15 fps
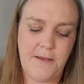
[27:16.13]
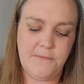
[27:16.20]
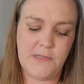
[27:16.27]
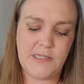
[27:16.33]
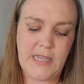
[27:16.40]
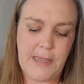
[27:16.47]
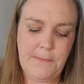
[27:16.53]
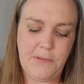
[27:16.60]

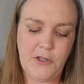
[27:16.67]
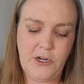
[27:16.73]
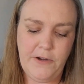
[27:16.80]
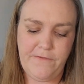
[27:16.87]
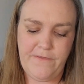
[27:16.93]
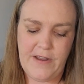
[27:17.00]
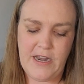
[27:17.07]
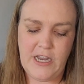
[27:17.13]
Sampler
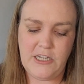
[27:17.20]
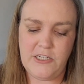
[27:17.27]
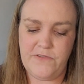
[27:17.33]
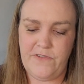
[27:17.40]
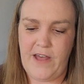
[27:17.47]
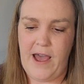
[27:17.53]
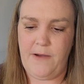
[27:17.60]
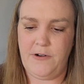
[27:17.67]
Vintage
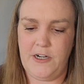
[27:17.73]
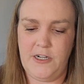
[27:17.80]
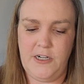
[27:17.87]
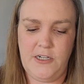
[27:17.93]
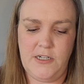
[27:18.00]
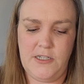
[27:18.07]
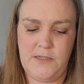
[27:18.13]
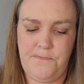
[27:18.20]

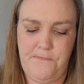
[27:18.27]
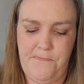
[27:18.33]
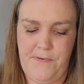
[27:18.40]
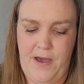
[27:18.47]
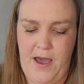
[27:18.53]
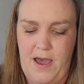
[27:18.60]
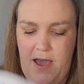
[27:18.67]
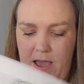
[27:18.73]
Flowers
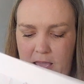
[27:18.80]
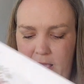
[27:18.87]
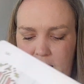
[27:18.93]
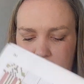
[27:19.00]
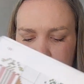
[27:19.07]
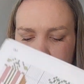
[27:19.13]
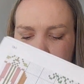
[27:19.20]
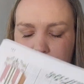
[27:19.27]

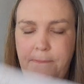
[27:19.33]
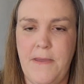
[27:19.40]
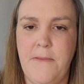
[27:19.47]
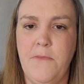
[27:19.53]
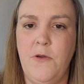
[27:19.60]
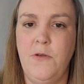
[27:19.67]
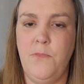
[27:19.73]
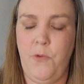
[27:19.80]
by Happy
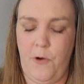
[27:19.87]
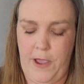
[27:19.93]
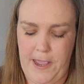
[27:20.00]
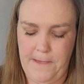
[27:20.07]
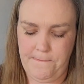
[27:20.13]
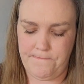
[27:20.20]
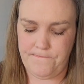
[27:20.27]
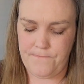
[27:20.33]
Mood
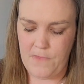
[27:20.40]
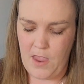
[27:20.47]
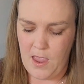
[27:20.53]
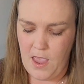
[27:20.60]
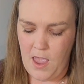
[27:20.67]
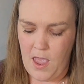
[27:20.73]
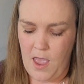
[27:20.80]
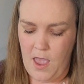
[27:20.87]
Point.
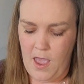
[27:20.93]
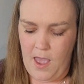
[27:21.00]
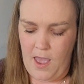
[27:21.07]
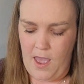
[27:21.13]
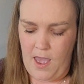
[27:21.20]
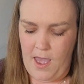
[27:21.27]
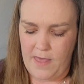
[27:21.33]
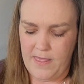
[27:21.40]

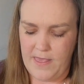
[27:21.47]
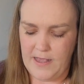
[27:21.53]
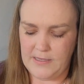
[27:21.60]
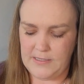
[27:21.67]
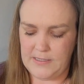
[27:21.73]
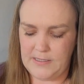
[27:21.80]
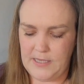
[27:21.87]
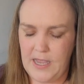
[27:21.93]

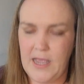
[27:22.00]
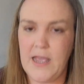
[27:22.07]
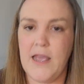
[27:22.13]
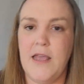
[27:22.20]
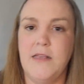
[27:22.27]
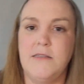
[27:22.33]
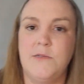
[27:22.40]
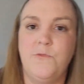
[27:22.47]
This
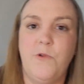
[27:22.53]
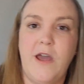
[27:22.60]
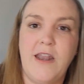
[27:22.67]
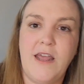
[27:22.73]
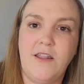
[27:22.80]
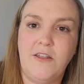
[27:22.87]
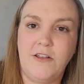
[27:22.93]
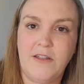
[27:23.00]
is what
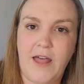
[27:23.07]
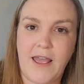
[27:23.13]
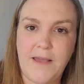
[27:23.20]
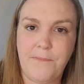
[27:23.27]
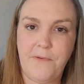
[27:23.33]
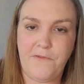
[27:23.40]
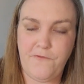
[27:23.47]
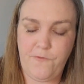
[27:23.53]
it looked
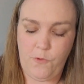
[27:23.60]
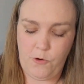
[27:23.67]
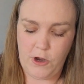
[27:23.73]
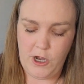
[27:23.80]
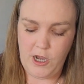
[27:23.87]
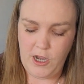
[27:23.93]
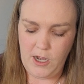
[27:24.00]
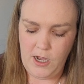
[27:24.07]
like
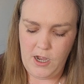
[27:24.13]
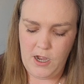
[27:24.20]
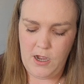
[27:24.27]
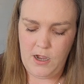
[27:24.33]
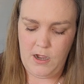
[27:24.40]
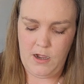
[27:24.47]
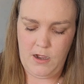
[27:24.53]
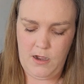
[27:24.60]
before.
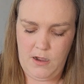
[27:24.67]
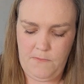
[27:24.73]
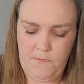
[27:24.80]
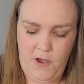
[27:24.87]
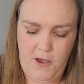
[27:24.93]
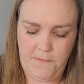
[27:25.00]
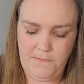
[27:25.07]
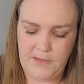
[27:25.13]

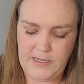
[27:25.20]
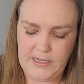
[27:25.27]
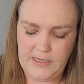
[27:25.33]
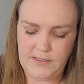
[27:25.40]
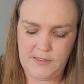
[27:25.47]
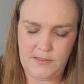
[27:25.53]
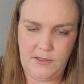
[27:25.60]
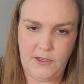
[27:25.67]
Mom,
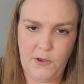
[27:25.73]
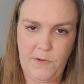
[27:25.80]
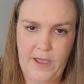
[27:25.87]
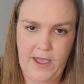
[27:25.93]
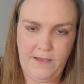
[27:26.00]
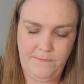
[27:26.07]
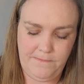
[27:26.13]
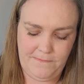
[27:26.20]
please look
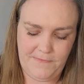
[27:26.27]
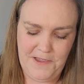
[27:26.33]
away.